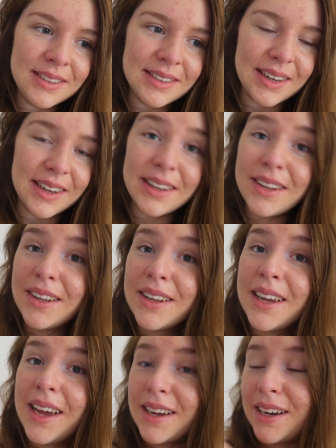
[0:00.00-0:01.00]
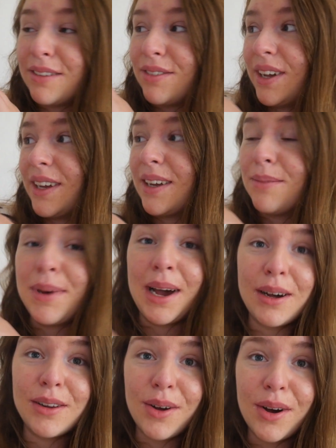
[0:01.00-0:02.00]
yeah, luckily I have like a
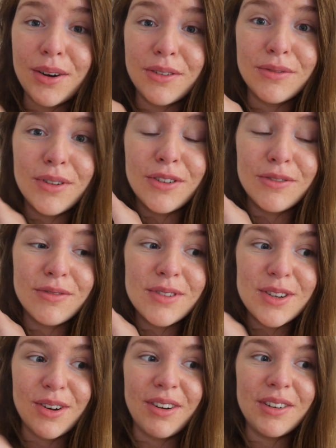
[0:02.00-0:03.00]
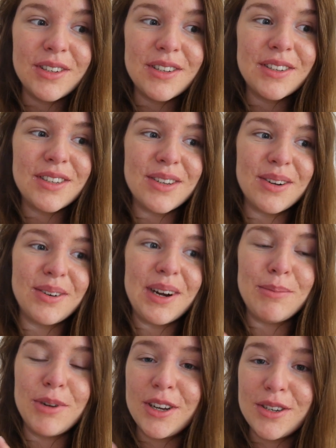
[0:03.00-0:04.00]
backlog of songs, so
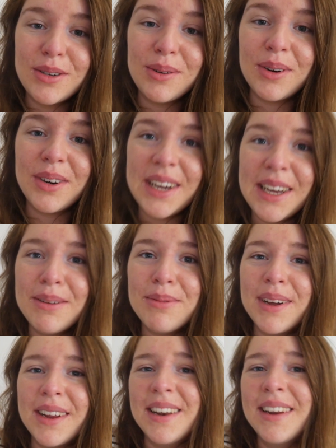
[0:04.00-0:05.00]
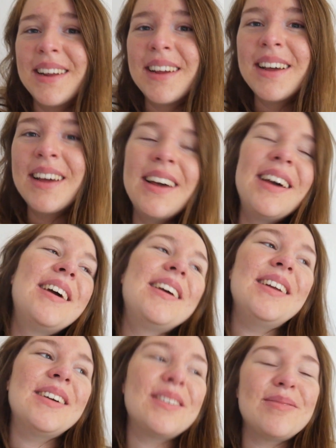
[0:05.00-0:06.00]
I'm not too worried. But
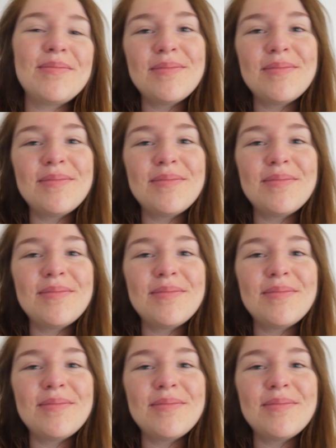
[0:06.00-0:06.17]
you know,